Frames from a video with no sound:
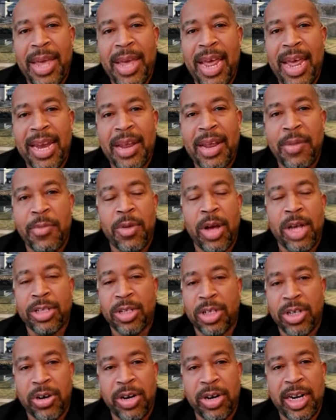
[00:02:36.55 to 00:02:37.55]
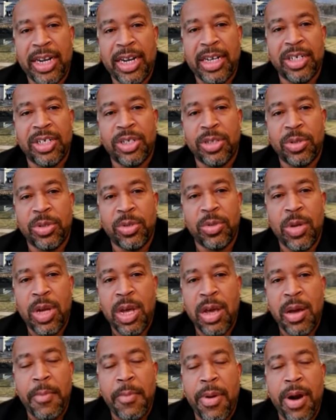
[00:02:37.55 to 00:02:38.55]
And then we'll also turn it into
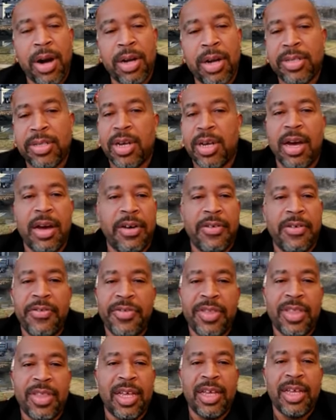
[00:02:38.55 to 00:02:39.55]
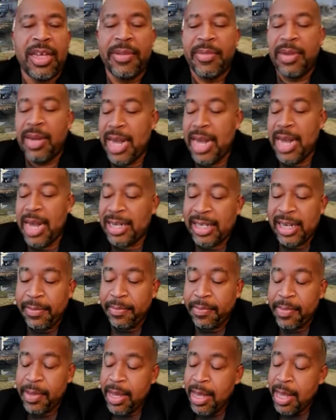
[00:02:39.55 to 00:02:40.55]
parts of the
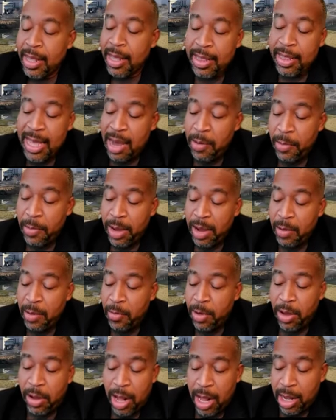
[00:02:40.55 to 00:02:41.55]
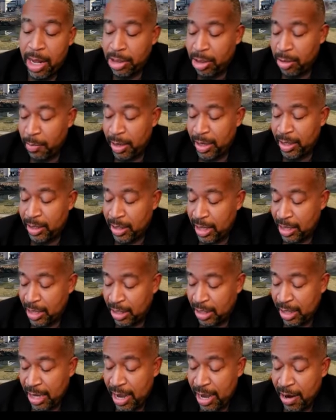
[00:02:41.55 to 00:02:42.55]
lesson that we will also be
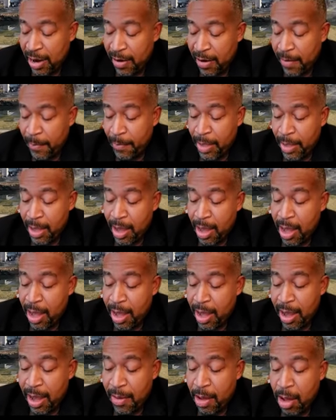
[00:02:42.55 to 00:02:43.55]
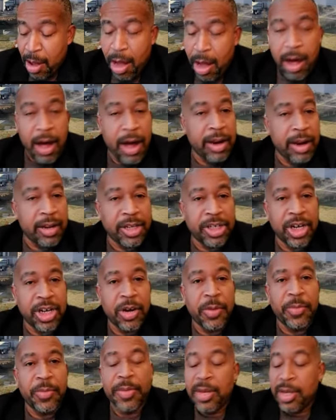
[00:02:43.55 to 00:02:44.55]
discussing here on the
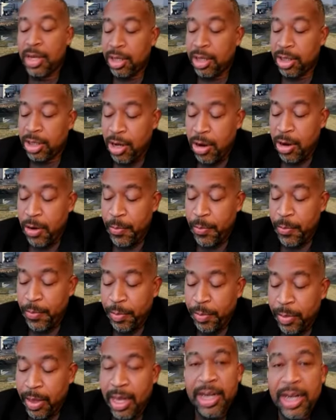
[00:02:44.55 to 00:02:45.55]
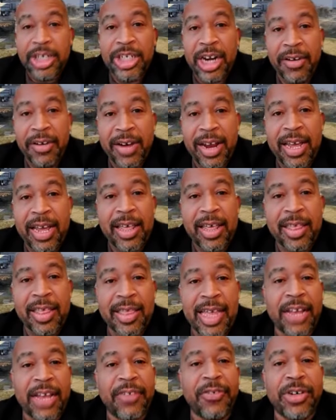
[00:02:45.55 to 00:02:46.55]
show. So Jerry,
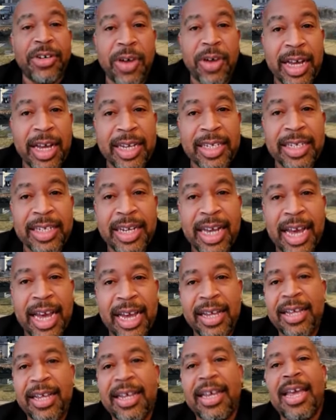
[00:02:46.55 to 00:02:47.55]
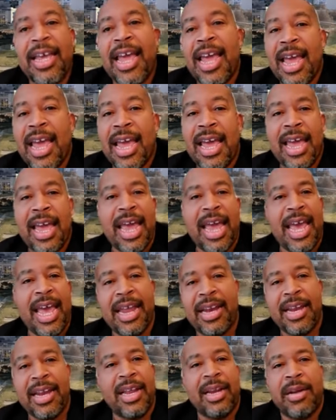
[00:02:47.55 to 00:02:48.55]
thanks for joining us today.
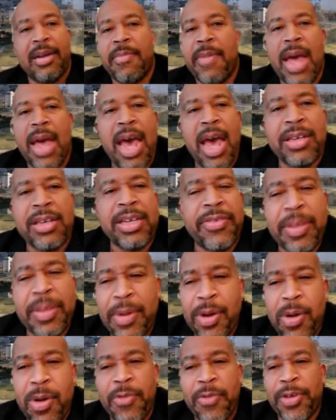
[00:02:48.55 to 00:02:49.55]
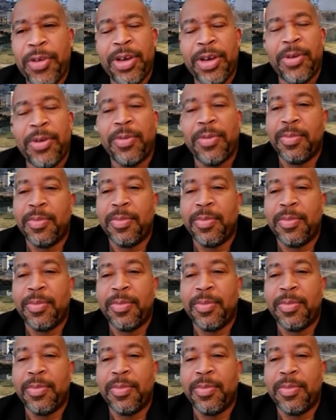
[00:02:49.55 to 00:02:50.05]
And how's everything been going for you?